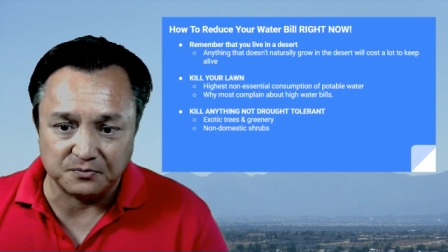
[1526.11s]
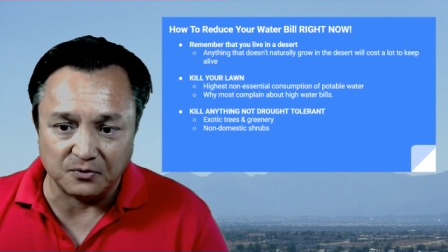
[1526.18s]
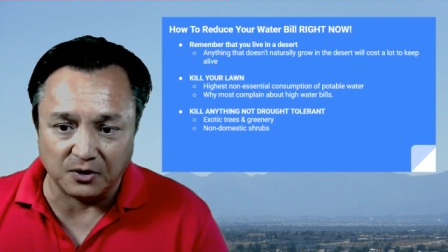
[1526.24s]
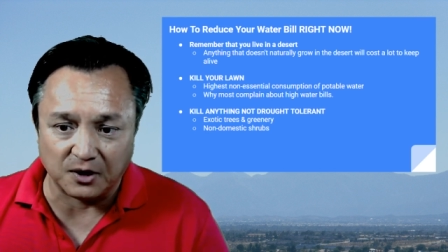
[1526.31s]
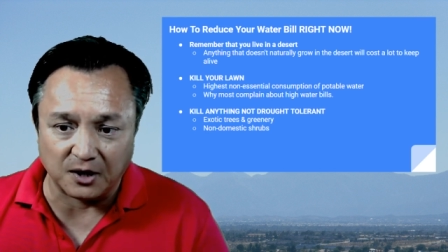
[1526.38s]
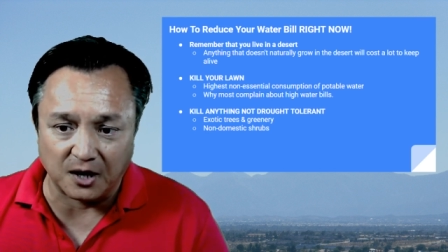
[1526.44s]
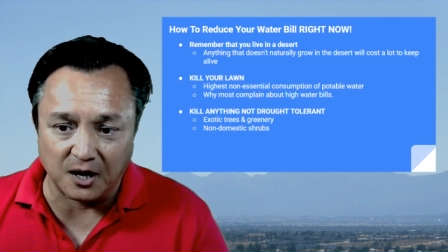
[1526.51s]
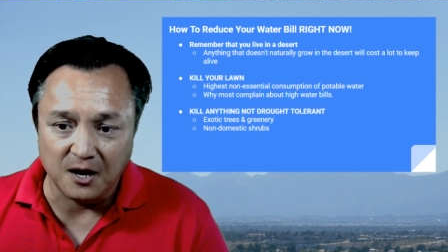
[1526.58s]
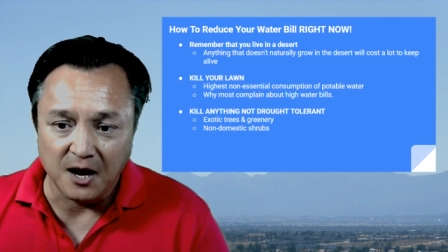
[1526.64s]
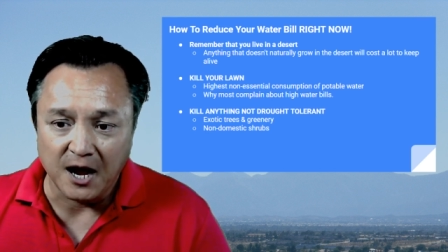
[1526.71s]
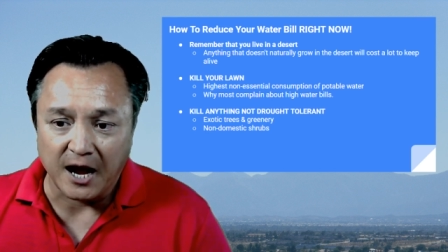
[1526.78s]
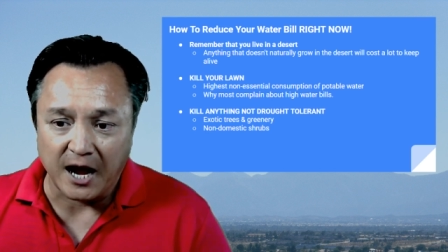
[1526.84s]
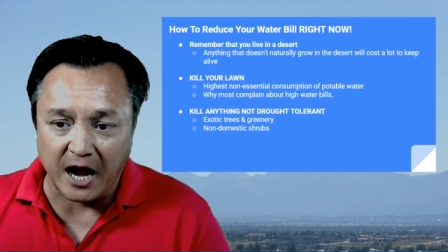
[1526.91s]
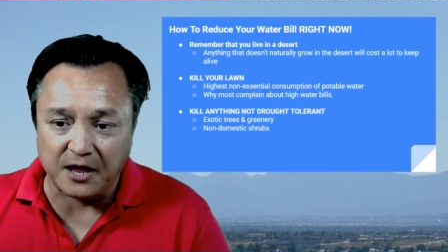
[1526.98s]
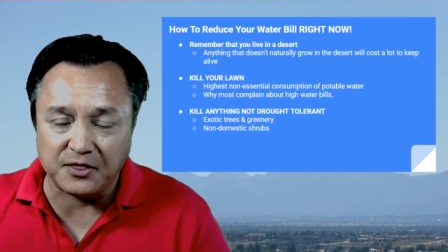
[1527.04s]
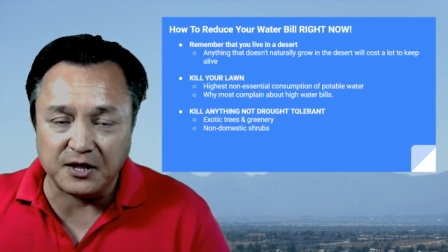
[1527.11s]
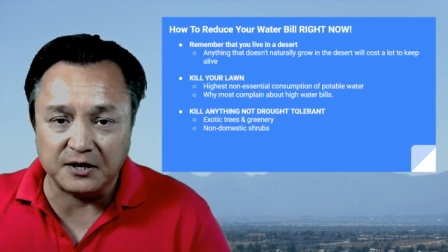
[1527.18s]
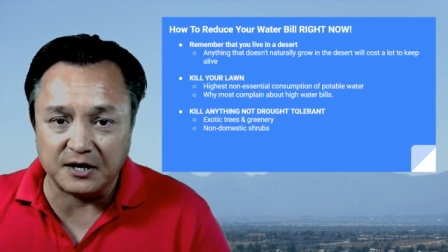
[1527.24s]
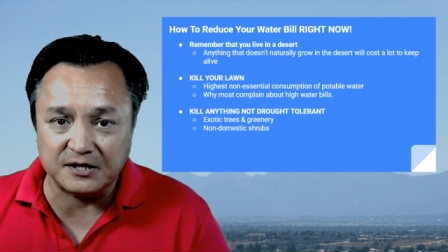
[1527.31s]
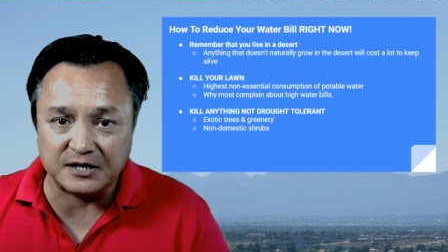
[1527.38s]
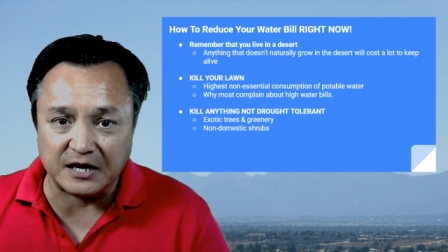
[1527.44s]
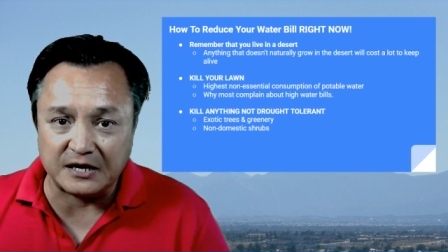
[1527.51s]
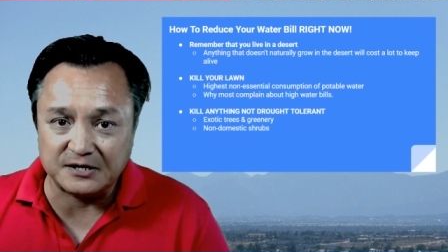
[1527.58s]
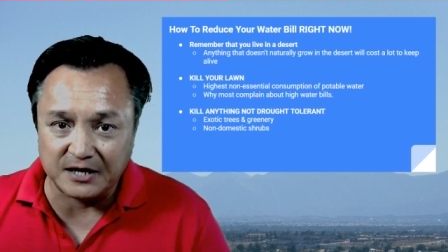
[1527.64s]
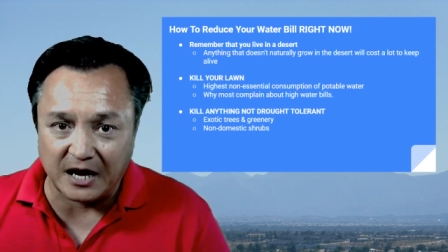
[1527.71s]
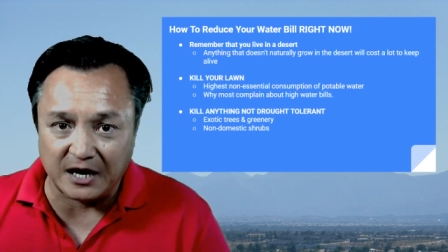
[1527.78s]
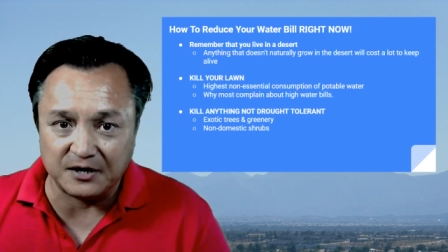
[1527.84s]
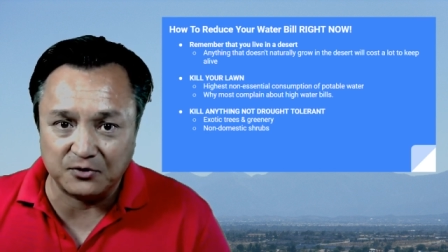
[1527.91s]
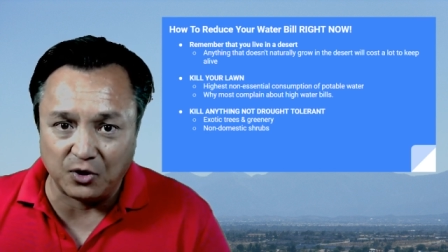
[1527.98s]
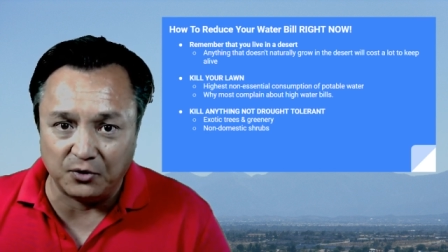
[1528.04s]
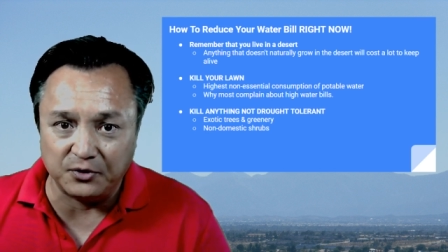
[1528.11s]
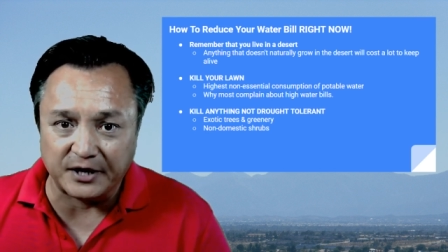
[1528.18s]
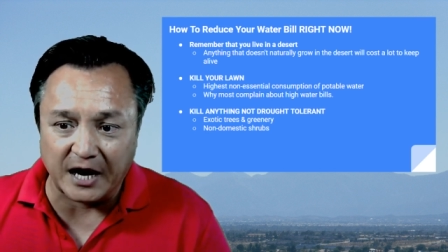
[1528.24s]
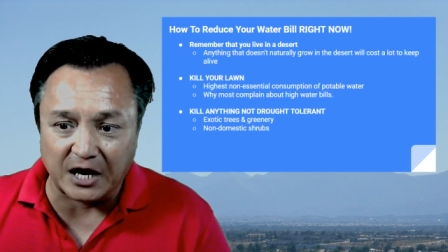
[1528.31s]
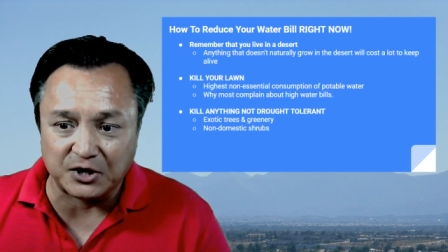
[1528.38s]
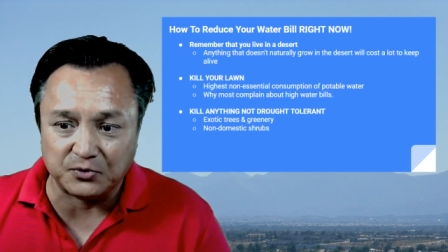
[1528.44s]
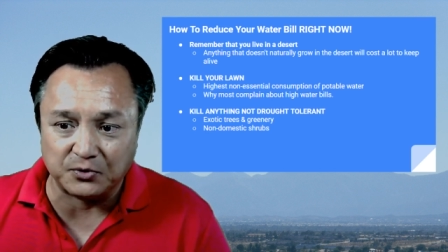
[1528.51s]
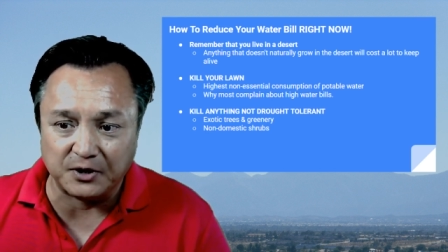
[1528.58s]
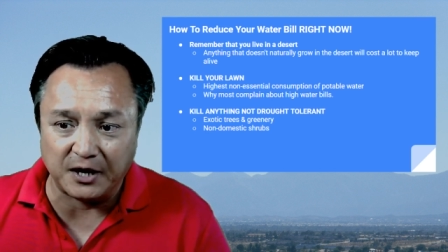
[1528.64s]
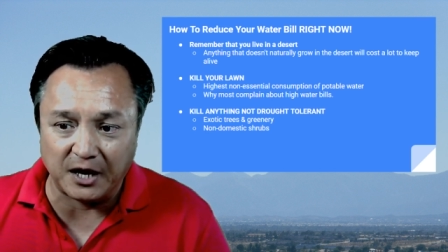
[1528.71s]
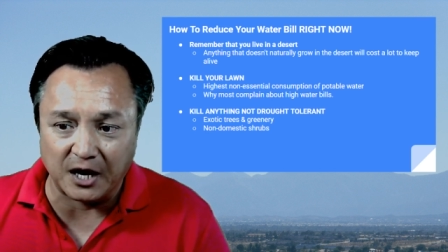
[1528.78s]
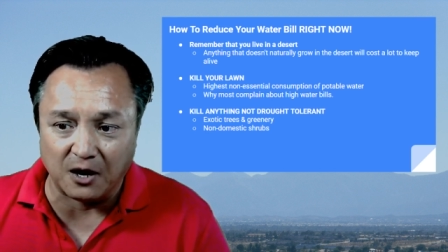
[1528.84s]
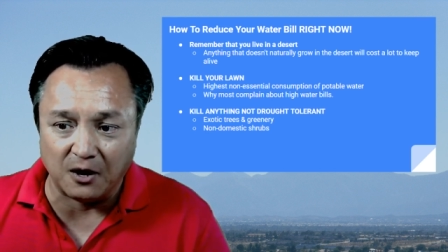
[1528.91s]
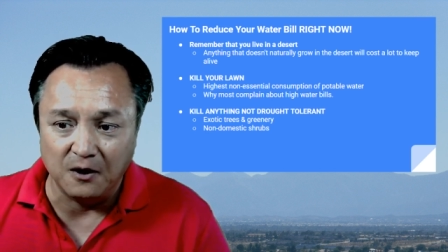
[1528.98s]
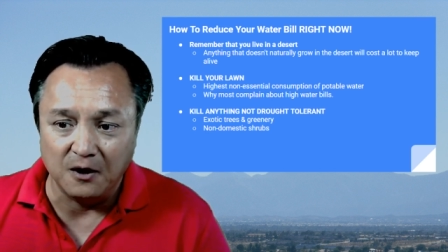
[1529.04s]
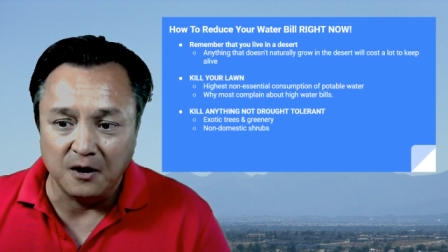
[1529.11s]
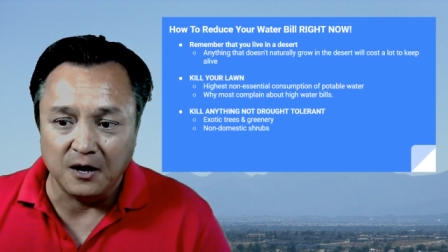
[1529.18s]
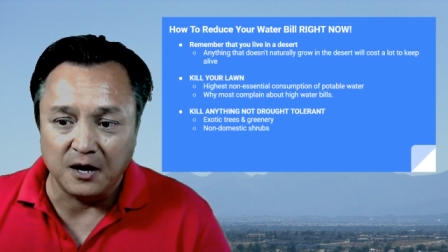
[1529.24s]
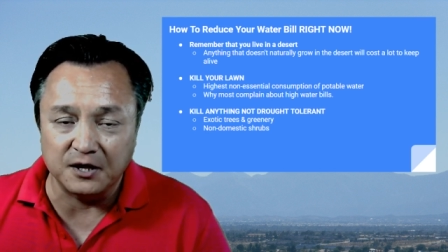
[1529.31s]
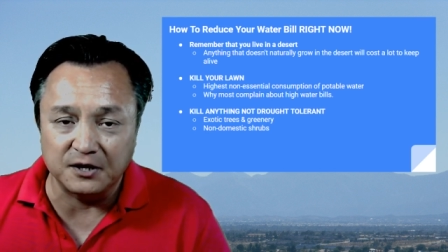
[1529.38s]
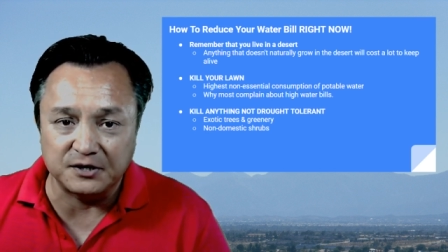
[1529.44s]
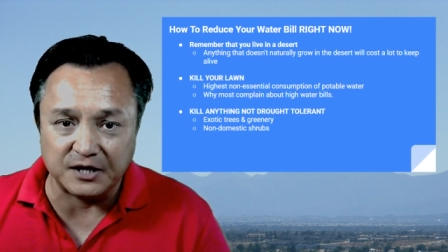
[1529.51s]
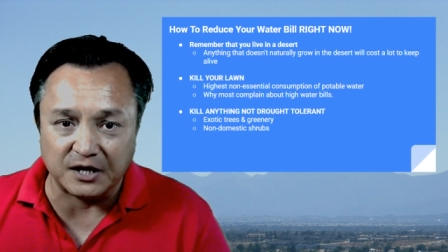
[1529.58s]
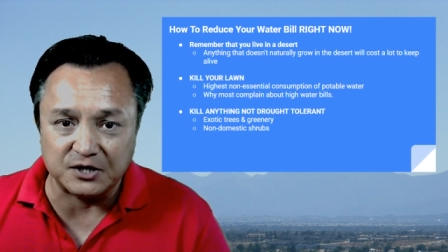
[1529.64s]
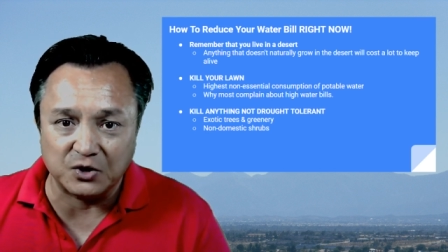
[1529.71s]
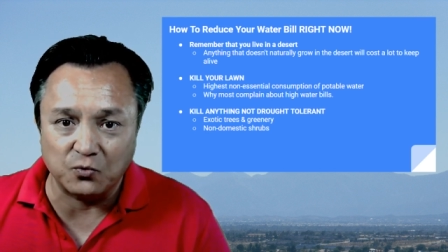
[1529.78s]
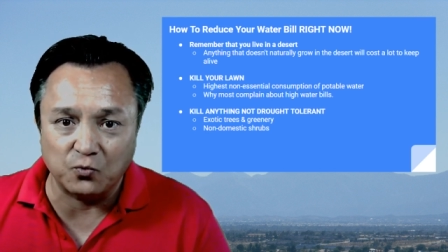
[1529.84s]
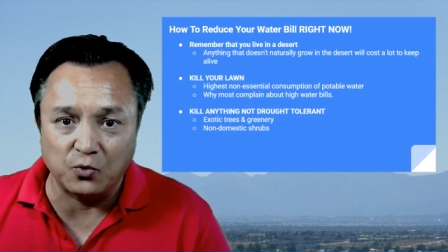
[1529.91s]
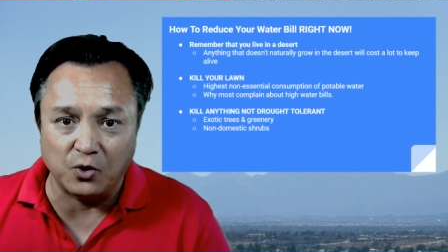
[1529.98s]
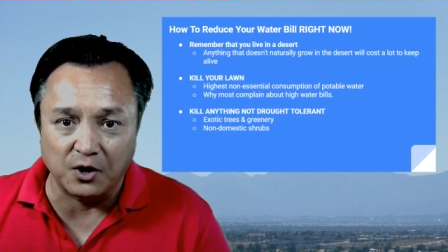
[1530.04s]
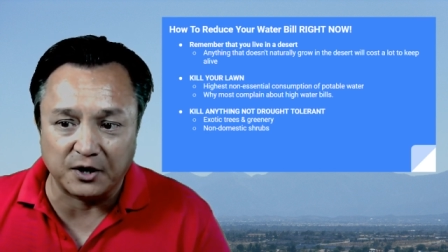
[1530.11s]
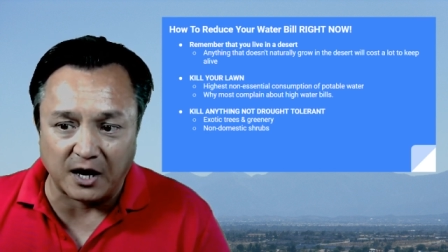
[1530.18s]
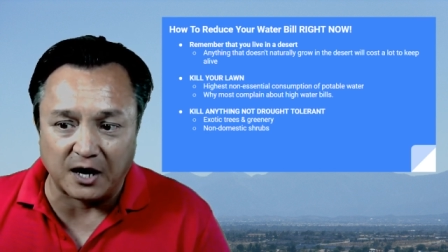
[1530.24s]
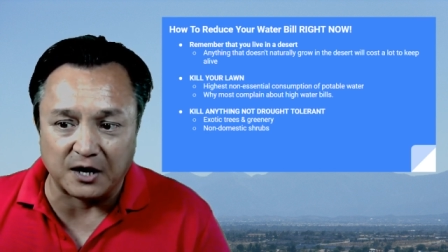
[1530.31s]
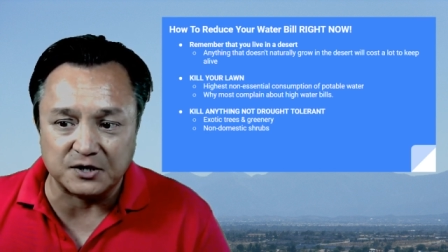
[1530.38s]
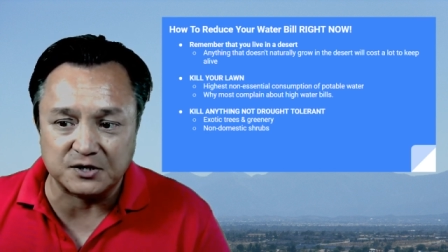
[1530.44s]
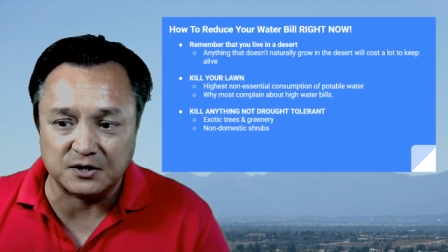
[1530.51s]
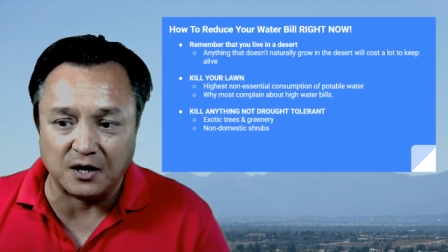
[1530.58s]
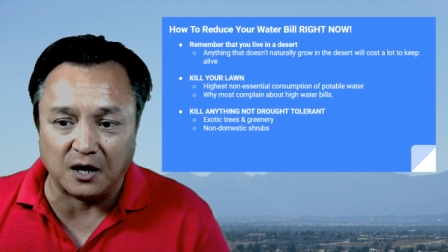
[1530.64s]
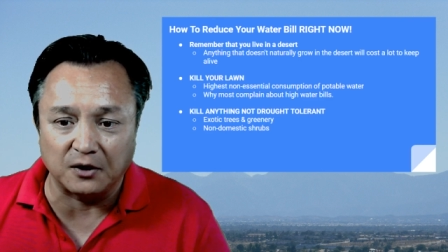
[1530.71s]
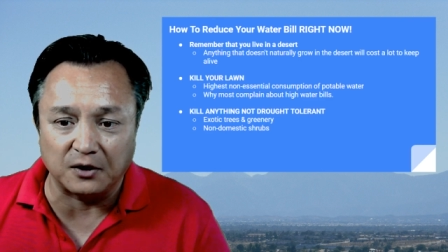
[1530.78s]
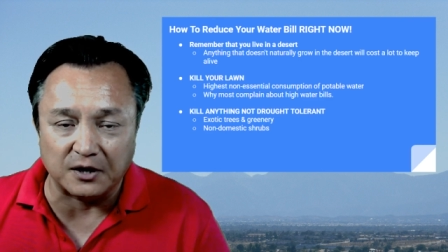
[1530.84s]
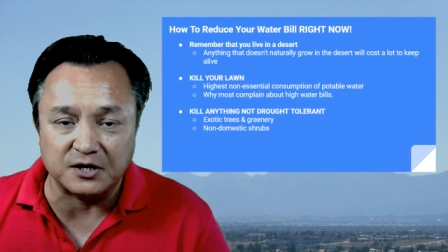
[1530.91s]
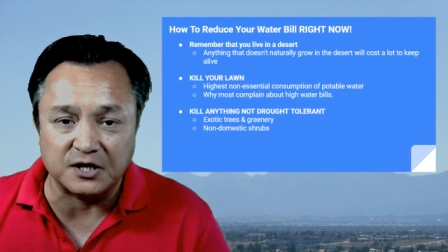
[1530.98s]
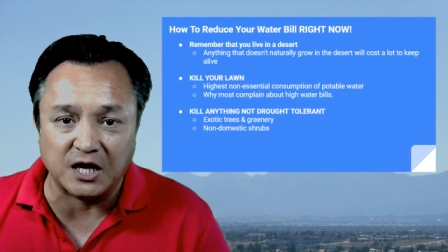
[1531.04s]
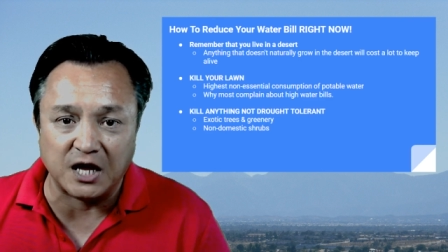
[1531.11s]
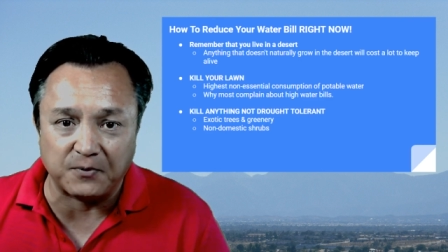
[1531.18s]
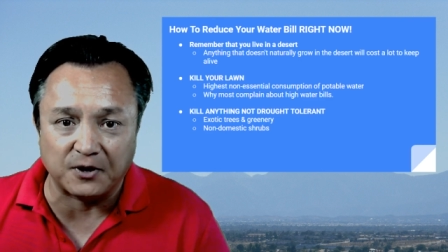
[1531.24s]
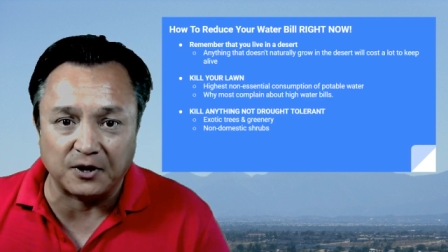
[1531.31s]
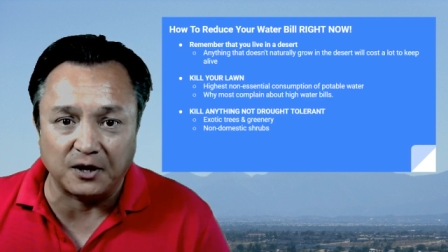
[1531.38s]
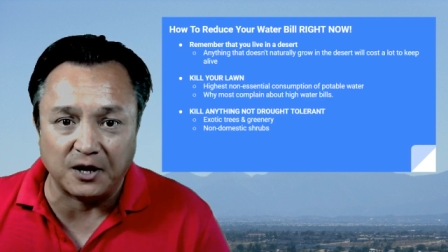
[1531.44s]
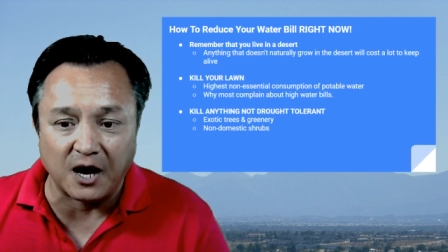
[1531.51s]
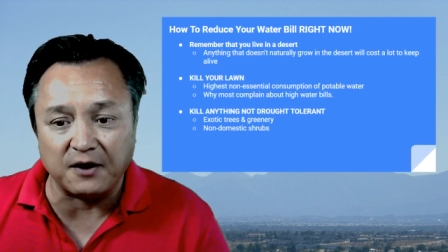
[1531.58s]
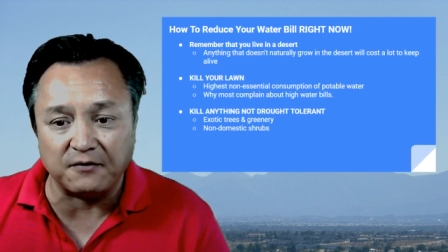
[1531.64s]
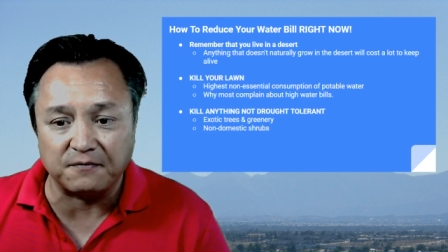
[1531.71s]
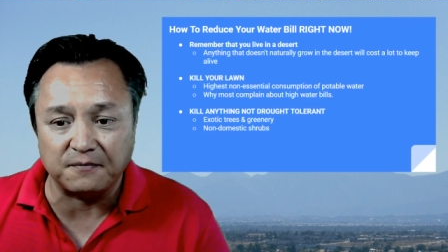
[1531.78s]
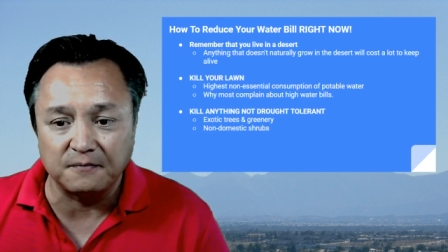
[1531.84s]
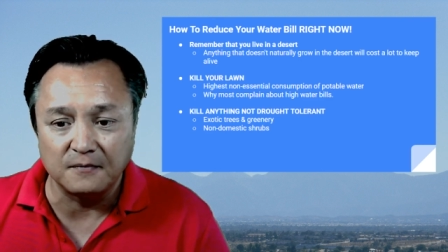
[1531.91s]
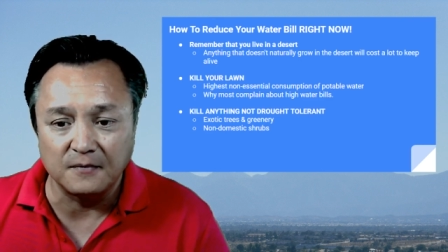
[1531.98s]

Okay, anything that does not grow naturally here in the desert will cost a lot to keep it alive.